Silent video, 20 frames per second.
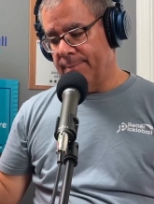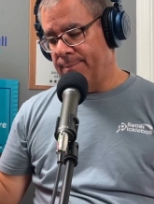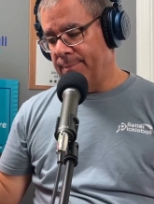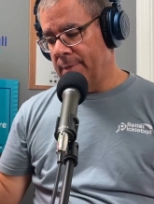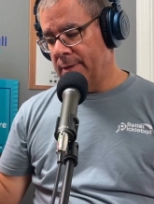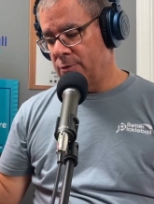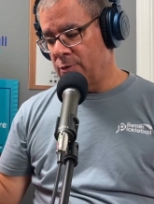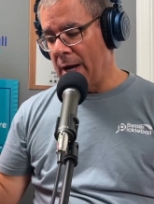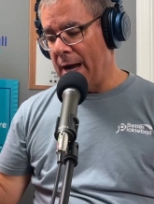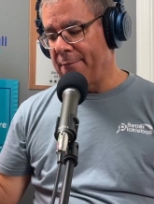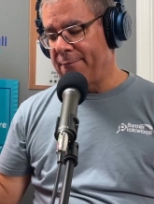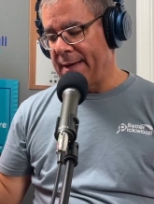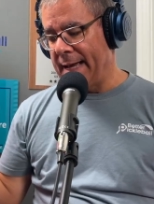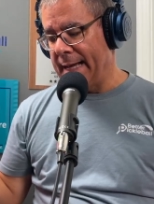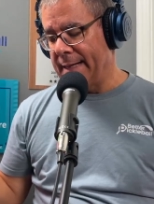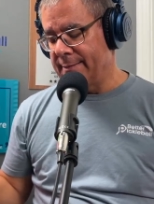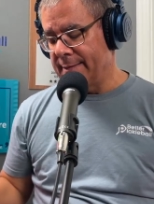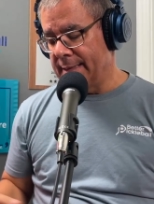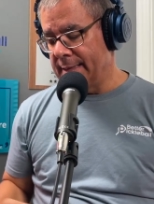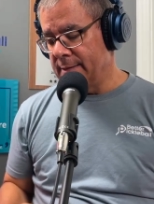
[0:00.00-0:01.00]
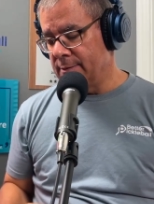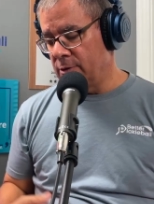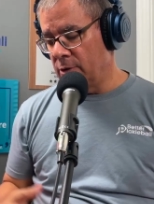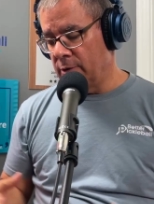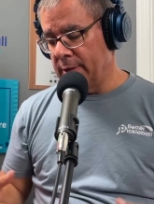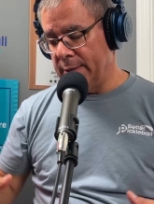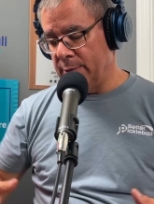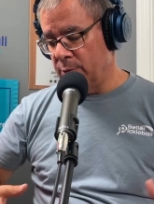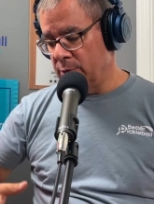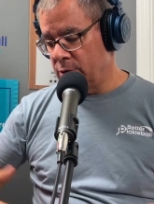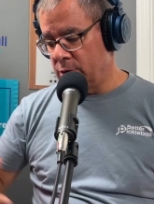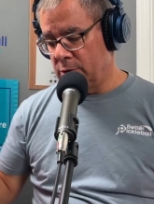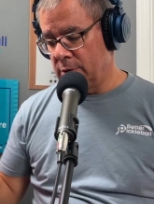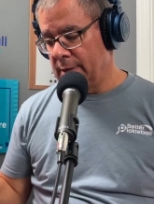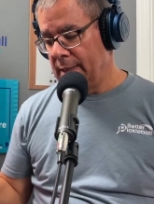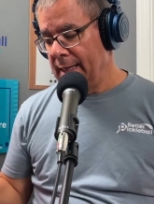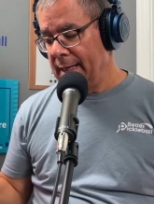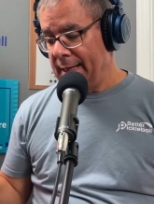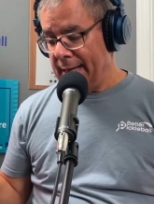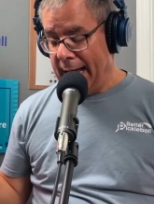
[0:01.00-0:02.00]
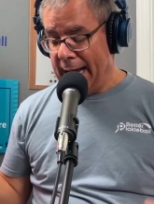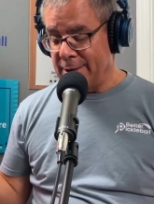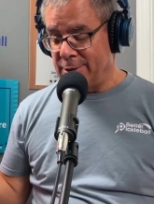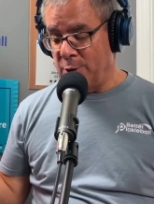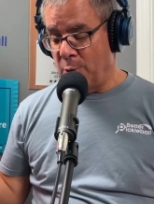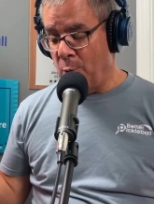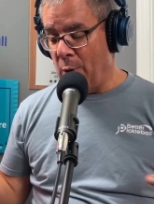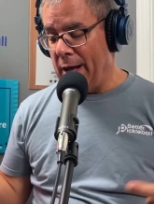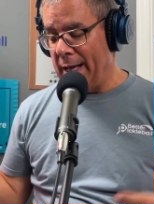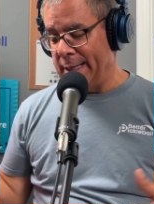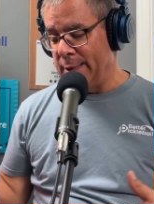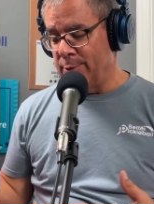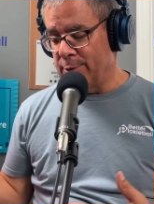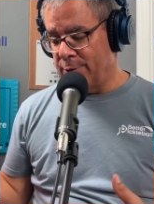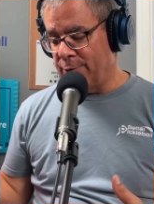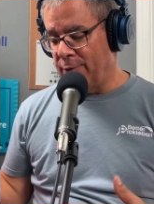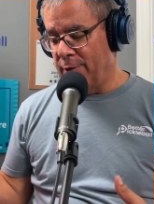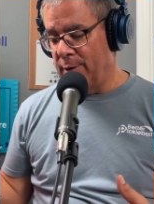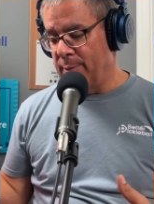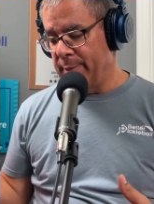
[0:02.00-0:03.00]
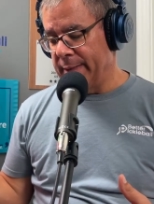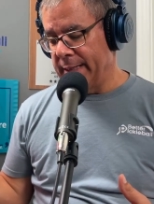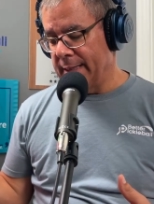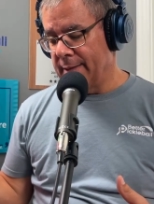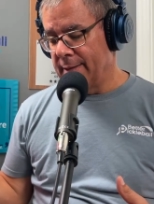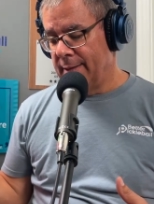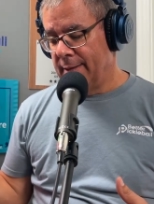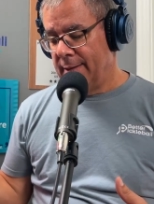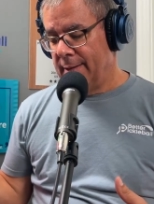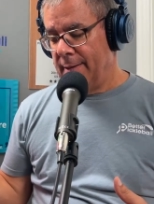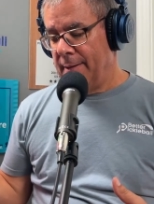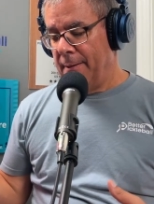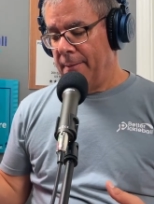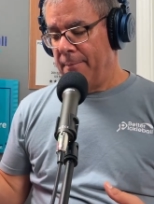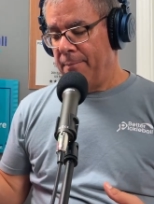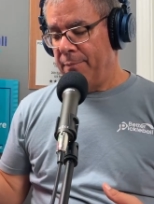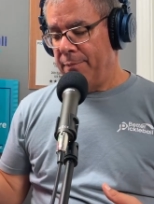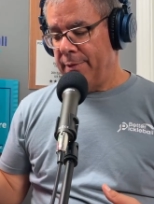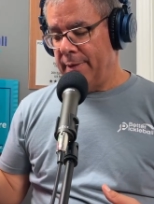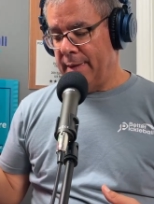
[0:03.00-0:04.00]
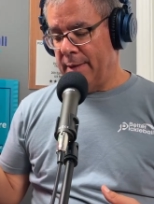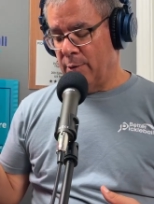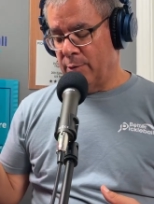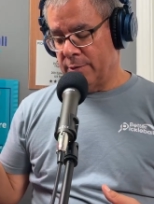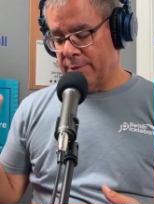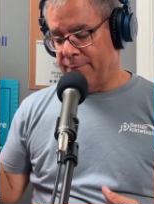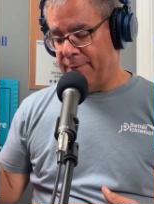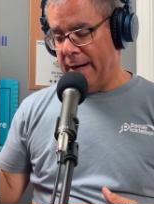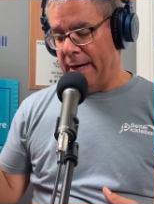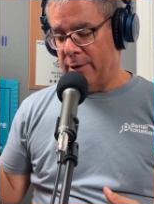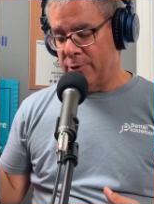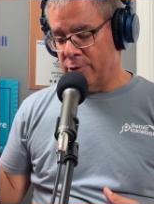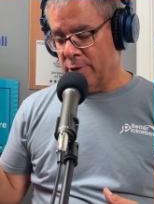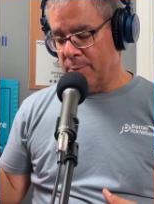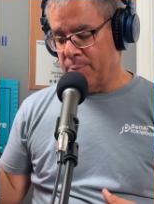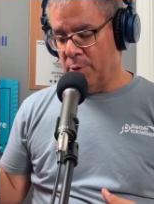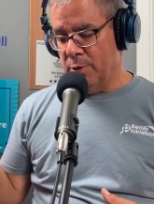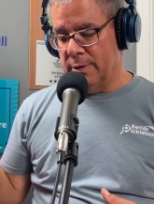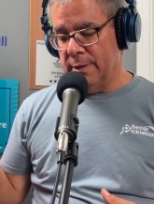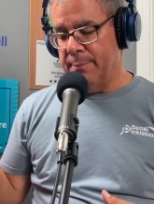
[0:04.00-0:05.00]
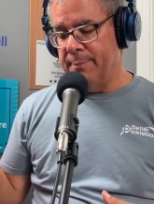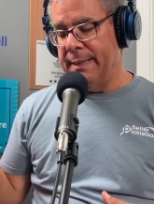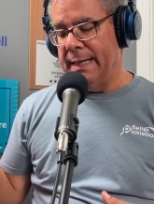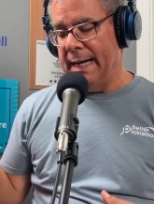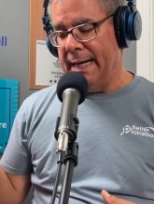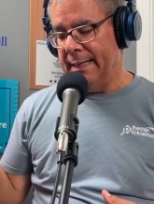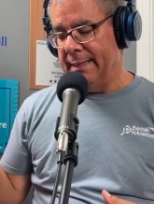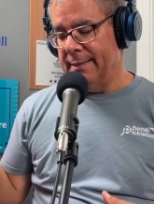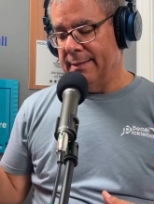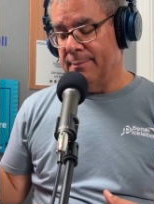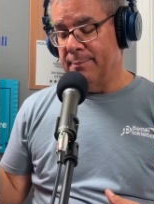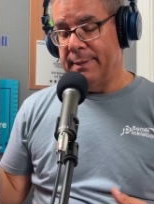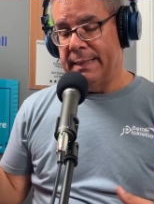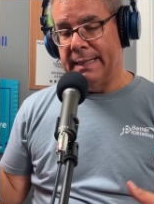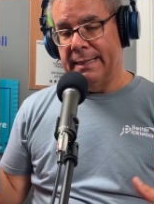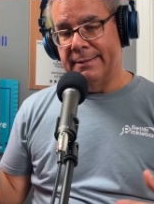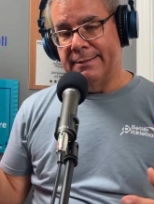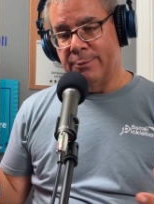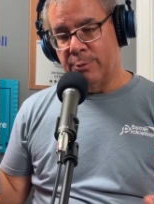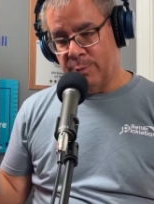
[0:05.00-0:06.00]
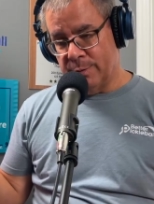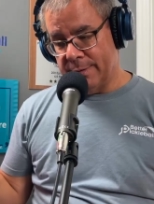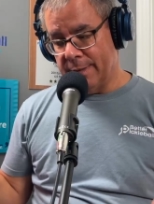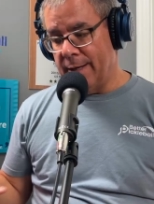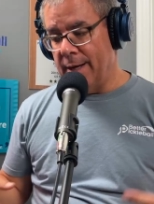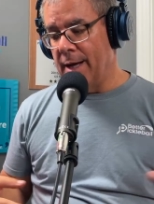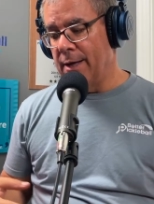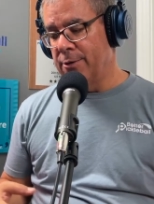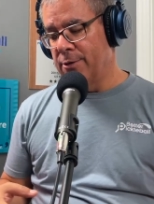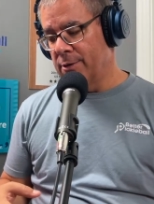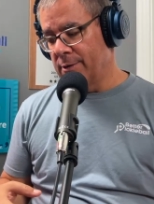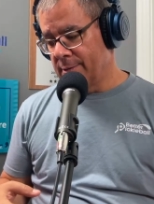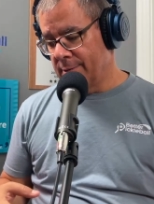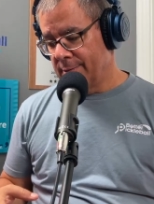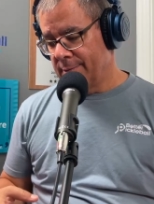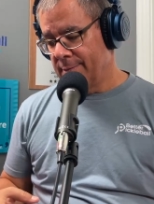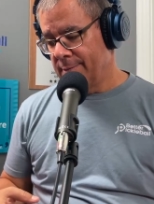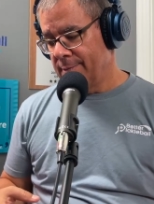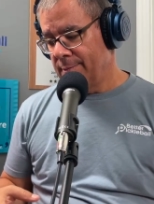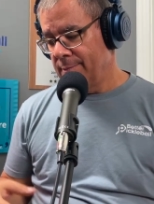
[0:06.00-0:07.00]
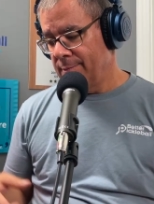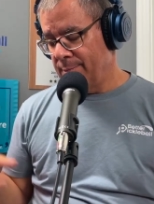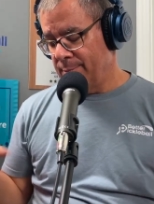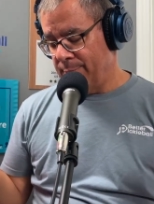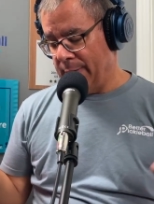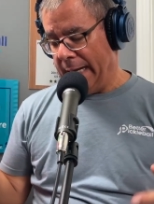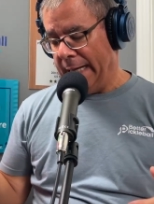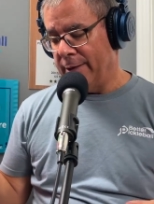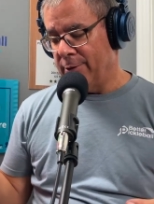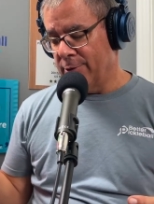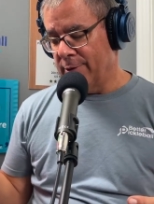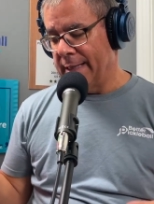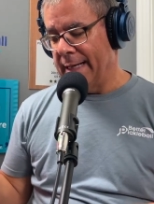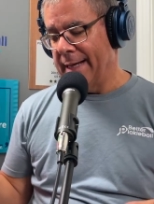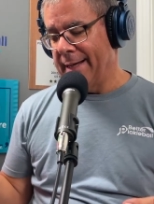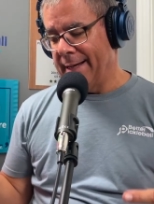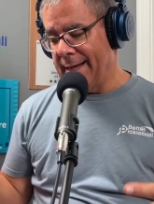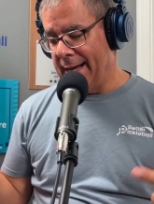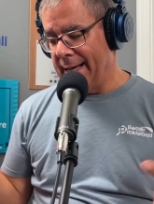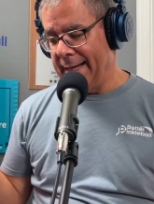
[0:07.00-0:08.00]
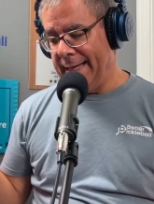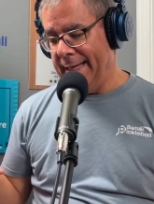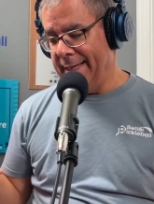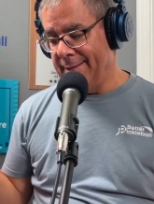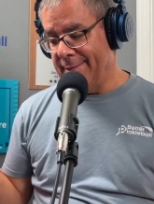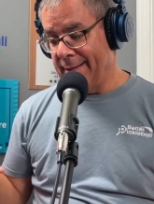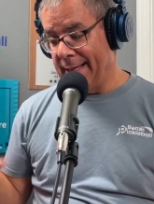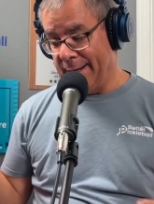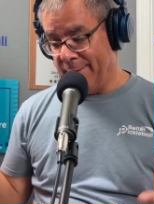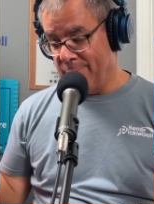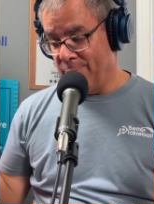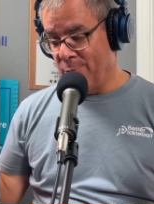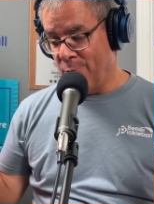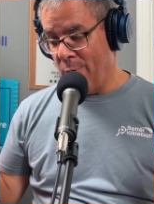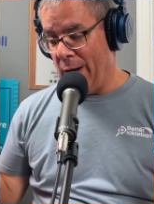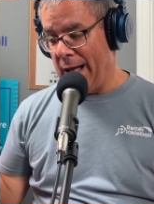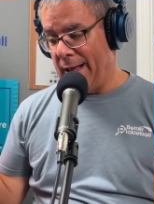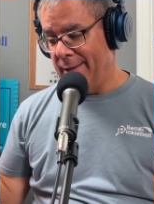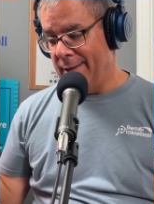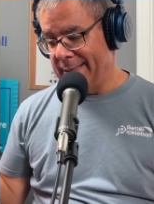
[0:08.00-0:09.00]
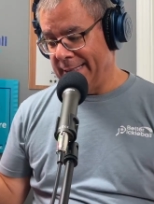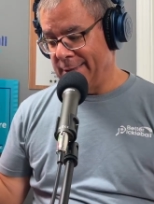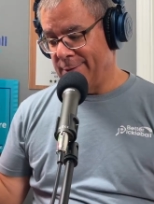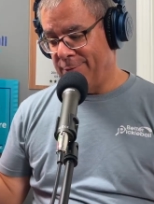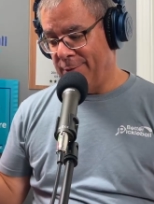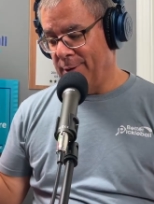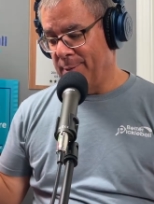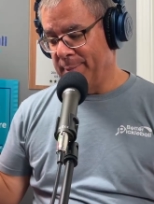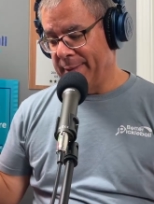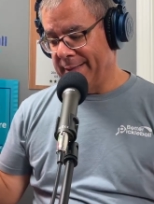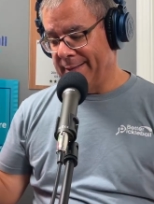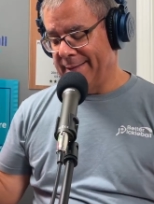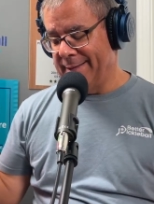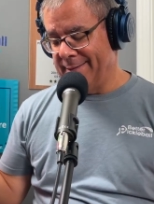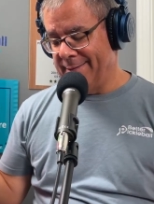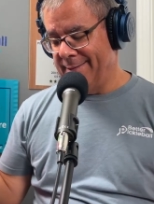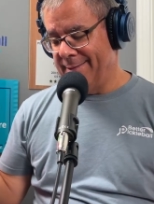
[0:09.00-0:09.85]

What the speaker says: traffic accidents, he was actually, while he was filming, there was a fire truck pulled up behind him because there was another biker that had got hit, while he's filming